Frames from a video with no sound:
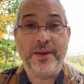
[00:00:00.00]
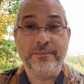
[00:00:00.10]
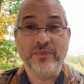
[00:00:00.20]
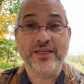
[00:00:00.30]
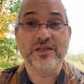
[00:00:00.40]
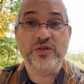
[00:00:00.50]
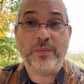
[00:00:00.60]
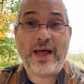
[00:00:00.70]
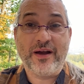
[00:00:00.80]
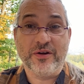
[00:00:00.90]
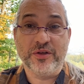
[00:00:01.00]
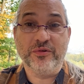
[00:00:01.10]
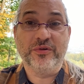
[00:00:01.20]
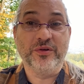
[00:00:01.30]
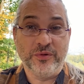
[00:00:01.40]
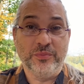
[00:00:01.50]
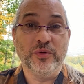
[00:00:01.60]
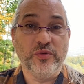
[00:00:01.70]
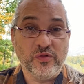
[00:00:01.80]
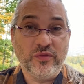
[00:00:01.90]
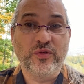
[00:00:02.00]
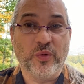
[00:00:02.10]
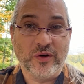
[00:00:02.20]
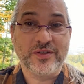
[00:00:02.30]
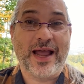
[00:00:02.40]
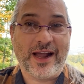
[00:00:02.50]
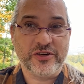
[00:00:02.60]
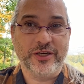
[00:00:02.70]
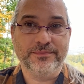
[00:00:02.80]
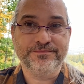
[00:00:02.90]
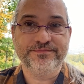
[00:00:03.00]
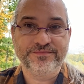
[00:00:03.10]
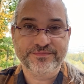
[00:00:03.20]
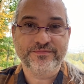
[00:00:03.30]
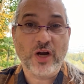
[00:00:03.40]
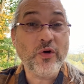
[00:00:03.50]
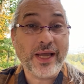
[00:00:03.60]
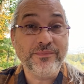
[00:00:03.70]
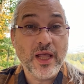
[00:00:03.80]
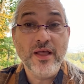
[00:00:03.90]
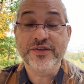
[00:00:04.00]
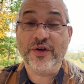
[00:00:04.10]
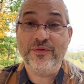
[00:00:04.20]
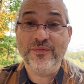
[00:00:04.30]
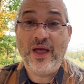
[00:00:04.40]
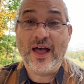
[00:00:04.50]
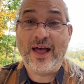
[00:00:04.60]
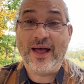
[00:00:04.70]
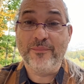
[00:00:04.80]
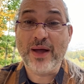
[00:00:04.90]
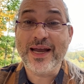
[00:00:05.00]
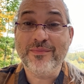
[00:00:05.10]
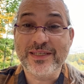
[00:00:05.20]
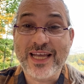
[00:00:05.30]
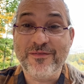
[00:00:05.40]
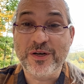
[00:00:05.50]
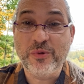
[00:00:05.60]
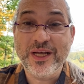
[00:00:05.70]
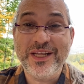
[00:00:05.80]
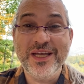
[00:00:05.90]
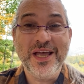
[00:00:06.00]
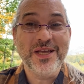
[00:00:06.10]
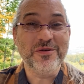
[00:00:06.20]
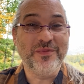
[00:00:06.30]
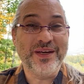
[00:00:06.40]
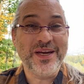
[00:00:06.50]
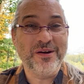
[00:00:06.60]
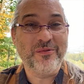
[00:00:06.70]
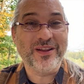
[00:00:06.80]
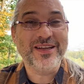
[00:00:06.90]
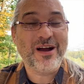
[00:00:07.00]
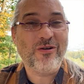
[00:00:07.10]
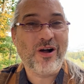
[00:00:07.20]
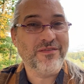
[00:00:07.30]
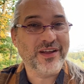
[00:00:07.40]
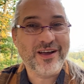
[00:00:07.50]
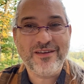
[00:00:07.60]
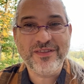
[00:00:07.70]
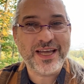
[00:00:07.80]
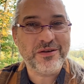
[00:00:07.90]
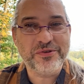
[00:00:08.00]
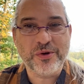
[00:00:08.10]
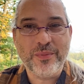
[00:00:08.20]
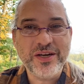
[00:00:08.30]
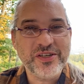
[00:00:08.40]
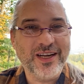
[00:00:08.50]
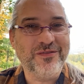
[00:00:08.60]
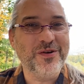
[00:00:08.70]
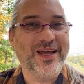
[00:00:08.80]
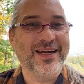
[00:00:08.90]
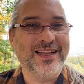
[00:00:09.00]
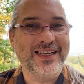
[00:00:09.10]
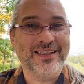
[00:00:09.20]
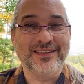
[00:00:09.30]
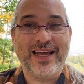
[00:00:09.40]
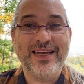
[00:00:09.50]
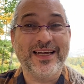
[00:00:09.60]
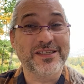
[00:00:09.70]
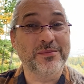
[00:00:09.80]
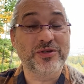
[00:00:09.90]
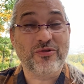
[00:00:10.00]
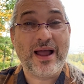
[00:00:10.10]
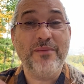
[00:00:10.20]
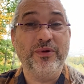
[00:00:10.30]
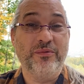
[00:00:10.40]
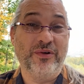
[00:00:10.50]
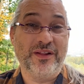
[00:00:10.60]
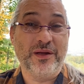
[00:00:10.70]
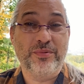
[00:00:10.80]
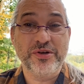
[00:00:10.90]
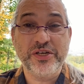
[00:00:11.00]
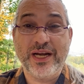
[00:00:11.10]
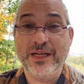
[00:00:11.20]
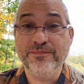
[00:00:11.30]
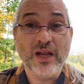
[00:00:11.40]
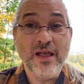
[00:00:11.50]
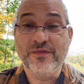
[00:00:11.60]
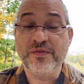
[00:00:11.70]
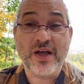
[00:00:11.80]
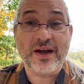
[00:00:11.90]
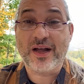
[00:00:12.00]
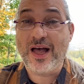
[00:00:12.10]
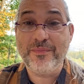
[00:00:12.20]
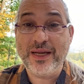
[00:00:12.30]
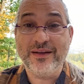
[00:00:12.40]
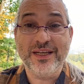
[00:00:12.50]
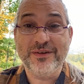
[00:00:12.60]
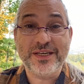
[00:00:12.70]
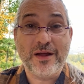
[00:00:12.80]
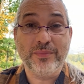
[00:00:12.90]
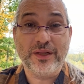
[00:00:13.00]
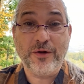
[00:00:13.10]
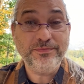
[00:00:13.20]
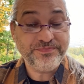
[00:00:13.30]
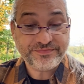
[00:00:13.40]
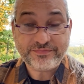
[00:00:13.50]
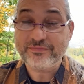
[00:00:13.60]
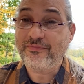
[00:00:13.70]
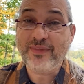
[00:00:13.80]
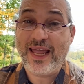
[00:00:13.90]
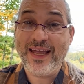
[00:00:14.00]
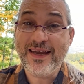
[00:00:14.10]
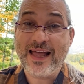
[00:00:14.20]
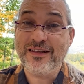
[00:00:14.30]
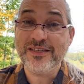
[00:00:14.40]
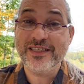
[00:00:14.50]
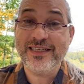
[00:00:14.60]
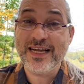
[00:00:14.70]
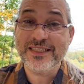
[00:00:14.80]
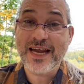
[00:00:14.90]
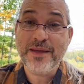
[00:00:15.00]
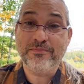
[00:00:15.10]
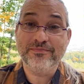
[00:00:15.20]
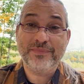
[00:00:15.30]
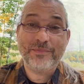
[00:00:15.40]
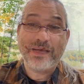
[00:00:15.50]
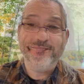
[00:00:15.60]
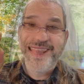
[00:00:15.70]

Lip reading: Let's inspire you to move towards action. Okay, so my name is Kevin Quigley. You've been here with Tarot Off the Cuff. Thank you so much. If you can click like and subscribe, we'd really appreciate it. If you've got a comment, leave it down below, and I'll see you next time. Bye-bye.